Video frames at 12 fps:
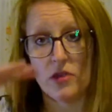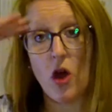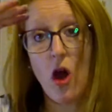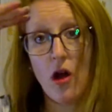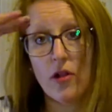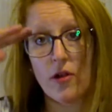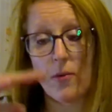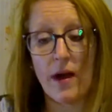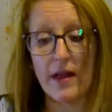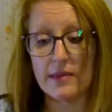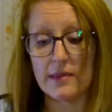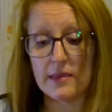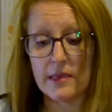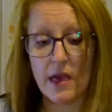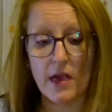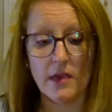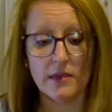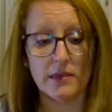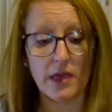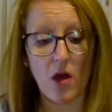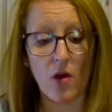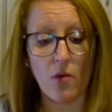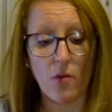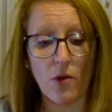taller one.
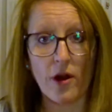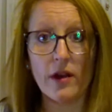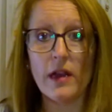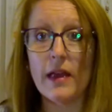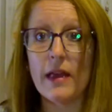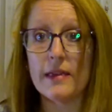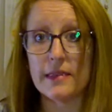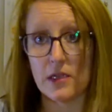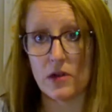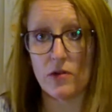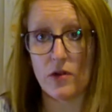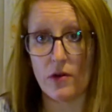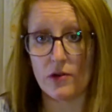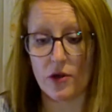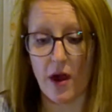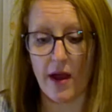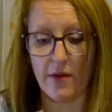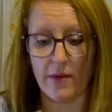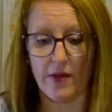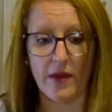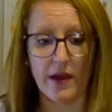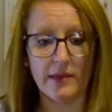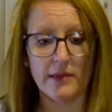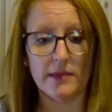So we're going to still though try it with this